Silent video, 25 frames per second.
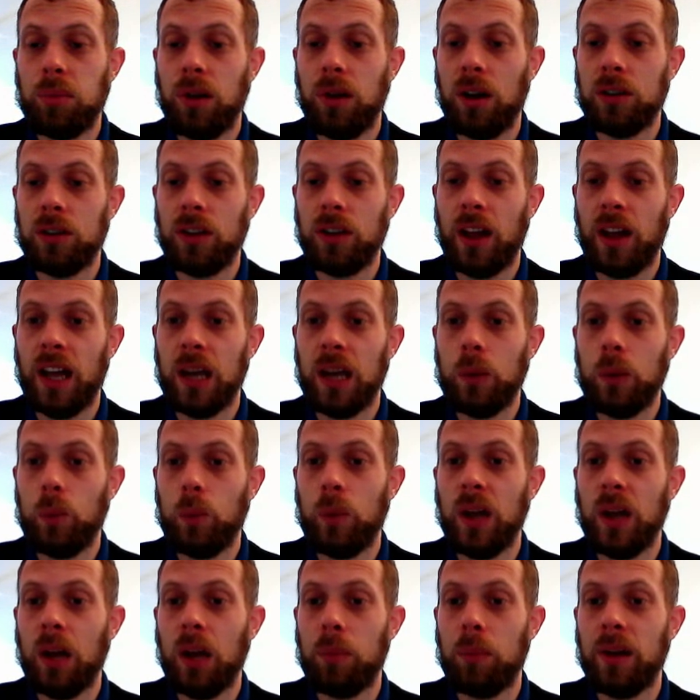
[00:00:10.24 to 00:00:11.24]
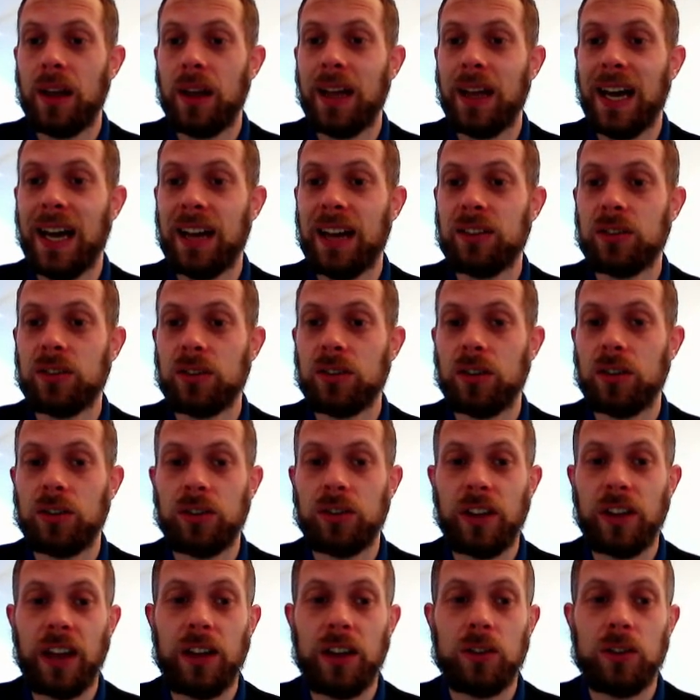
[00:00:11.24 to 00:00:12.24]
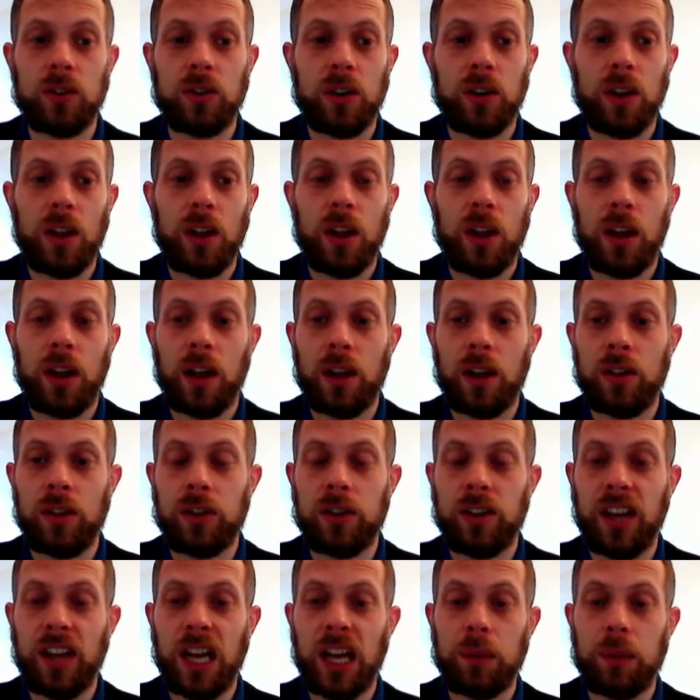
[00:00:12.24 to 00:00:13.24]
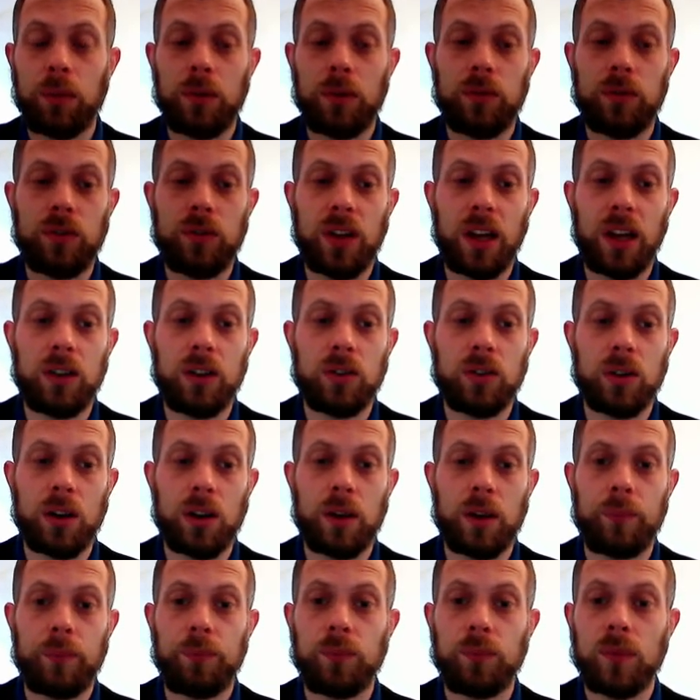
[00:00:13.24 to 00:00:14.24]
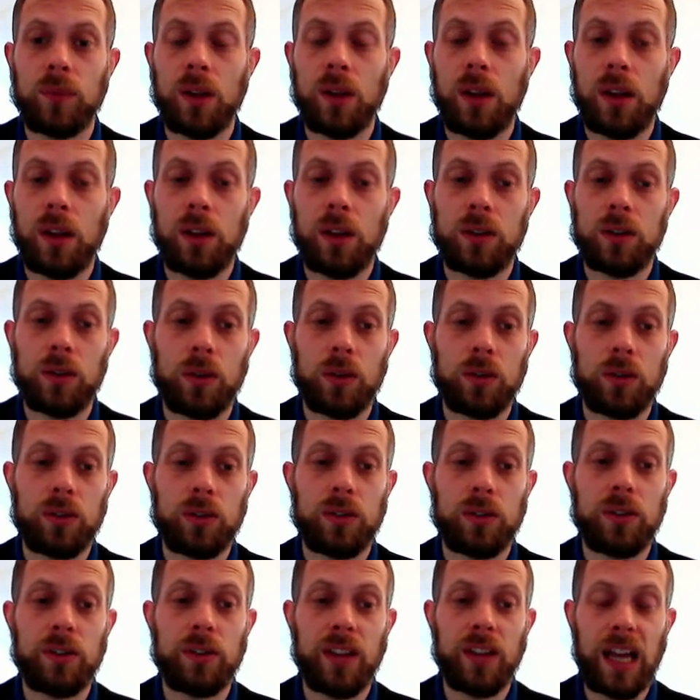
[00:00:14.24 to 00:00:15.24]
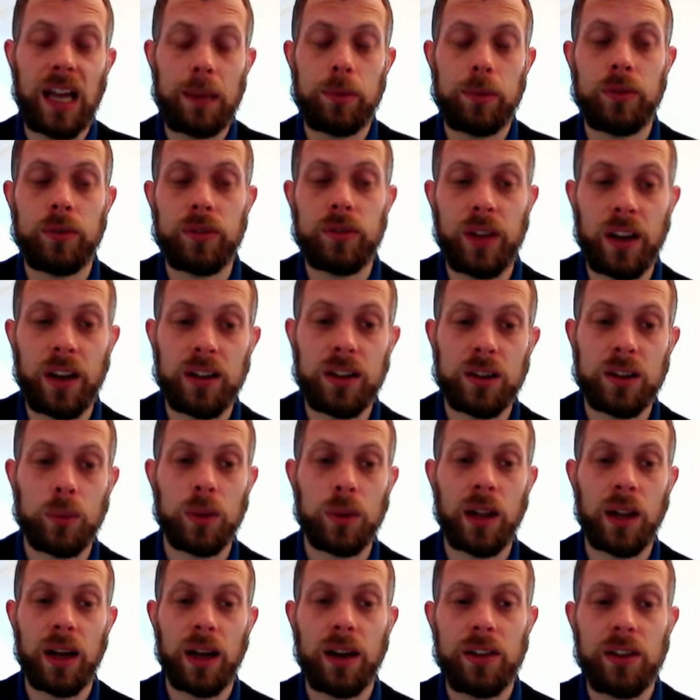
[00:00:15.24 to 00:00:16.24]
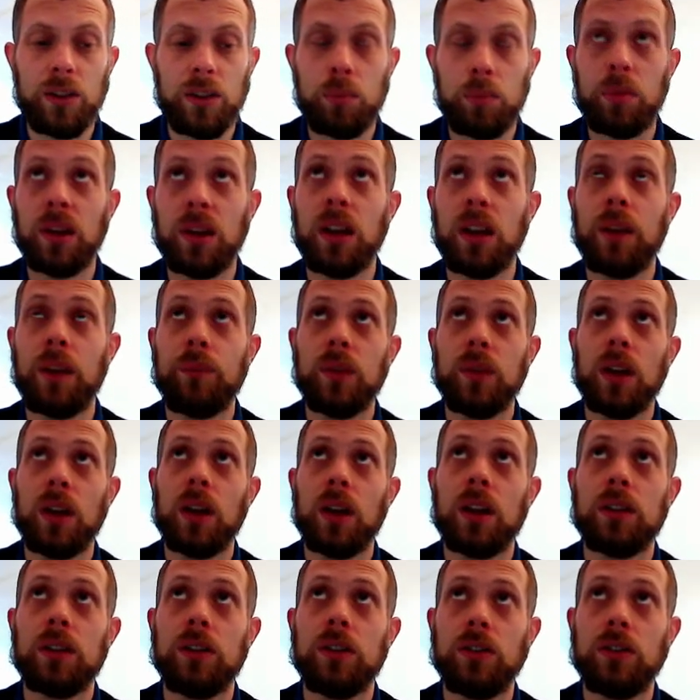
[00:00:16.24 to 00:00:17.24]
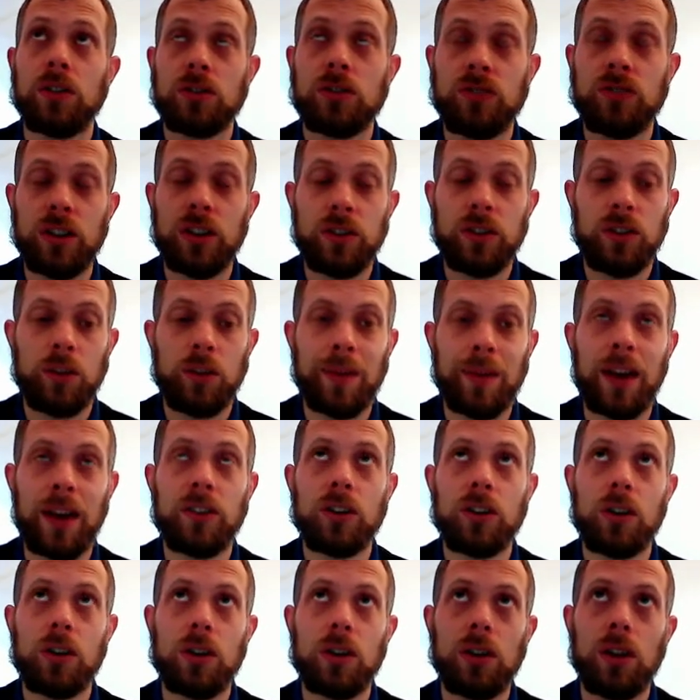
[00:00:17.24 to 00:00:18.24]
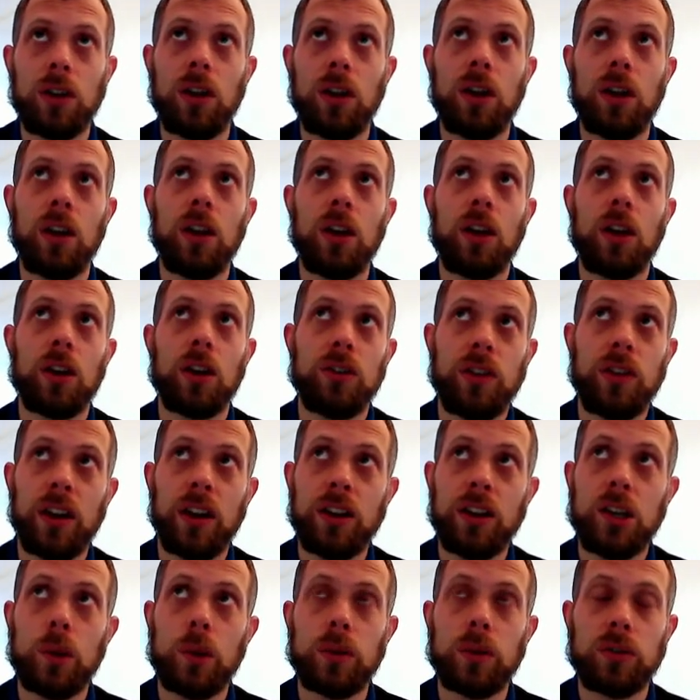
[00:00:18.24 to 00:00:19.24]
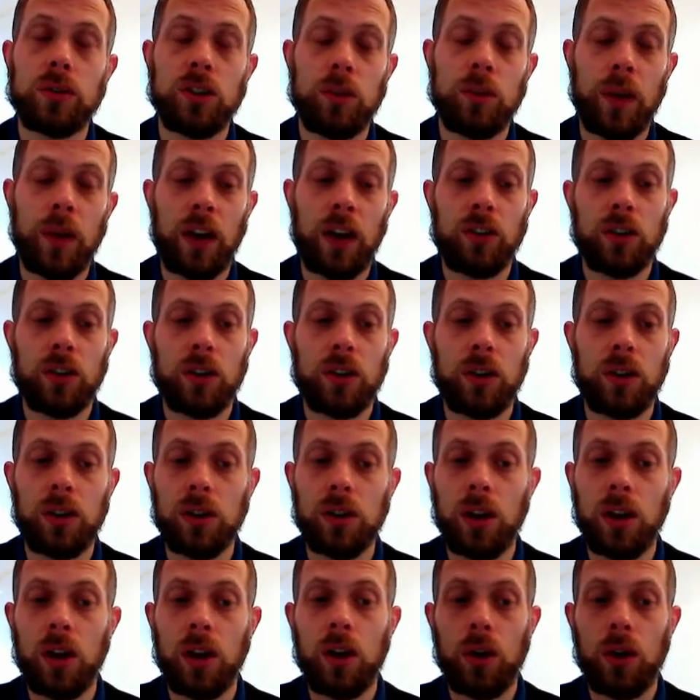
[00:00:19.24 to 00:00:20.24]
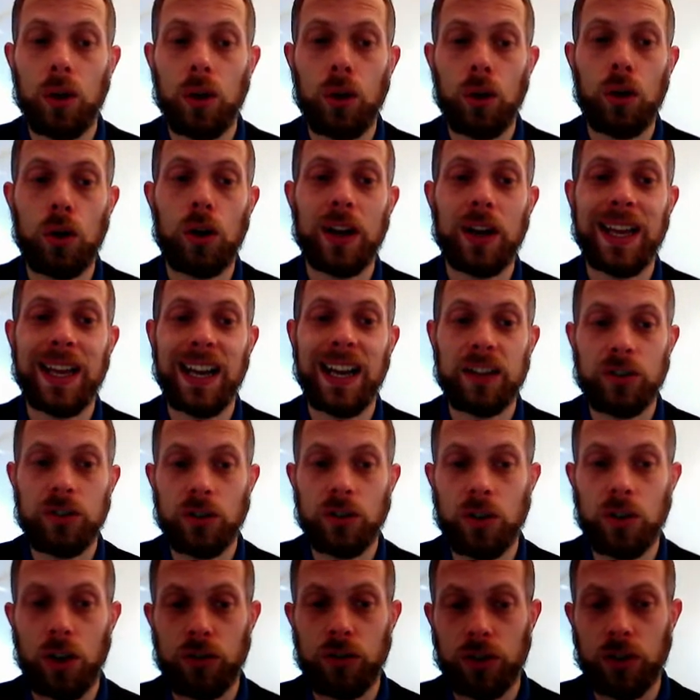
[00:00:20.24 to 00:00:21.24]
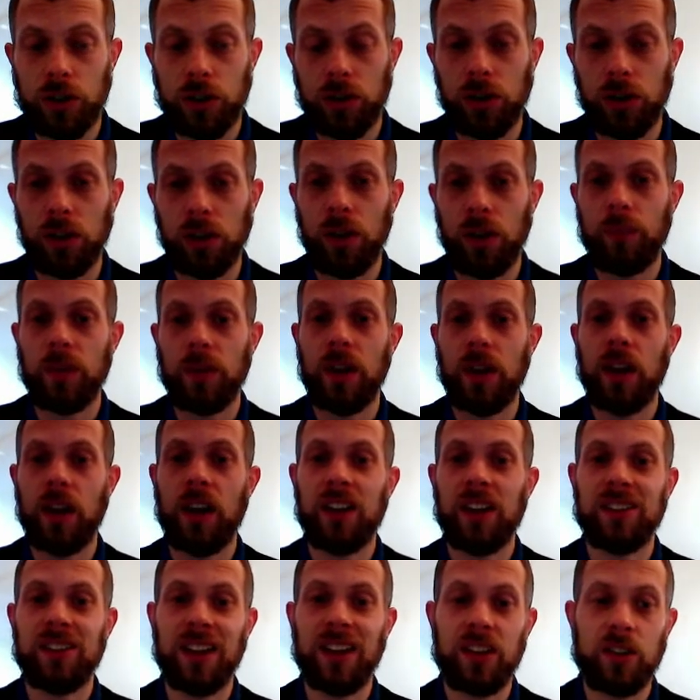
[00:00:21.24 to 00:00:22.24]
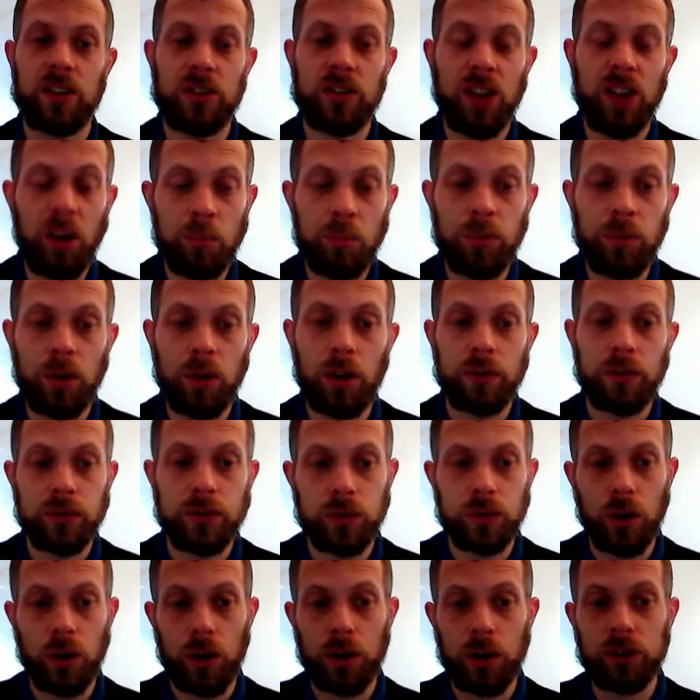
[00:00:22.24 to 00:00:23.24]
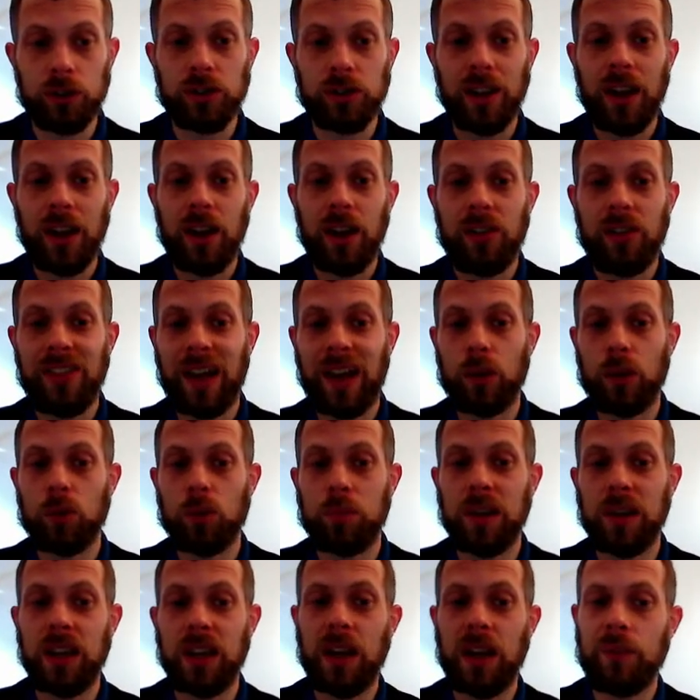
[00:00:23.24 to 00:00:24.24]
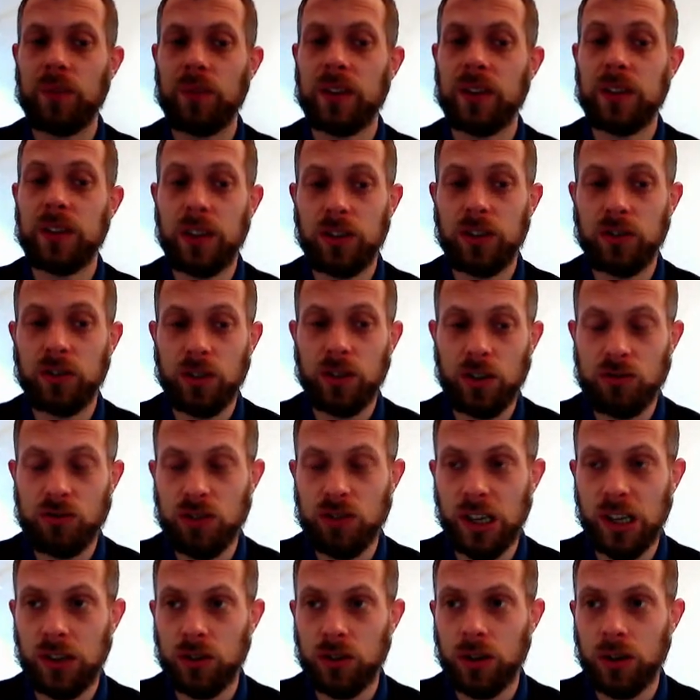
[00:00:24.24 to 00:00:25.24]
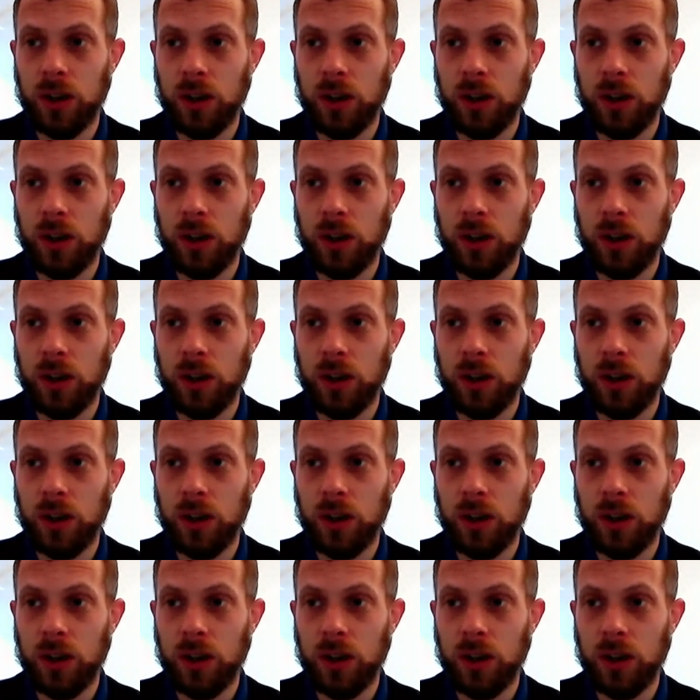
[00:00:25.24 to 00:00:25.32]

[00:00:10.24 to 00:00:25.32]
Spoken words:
part A, we are being asked to state the type of data. So its type of data will either be discrete numerical, continuous numerical, or categorical. Now the number of dogs, that would be discrete